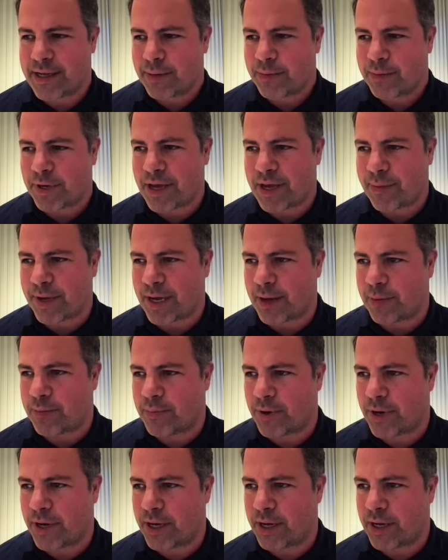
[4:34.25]
becoming
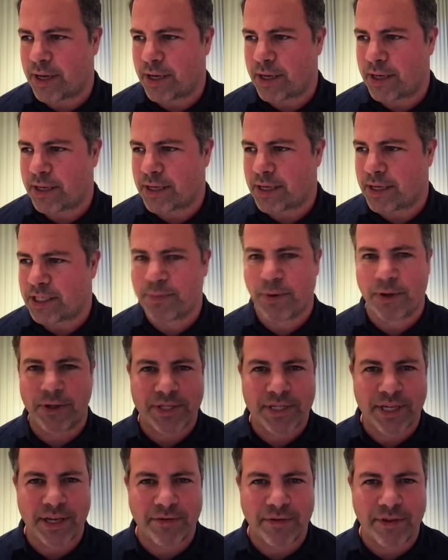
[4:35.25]
a
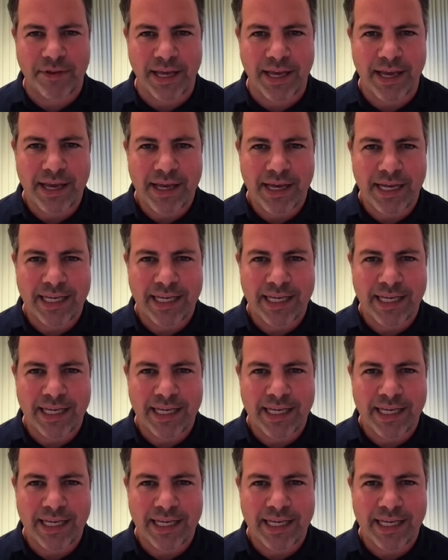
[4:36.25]
sponsor for the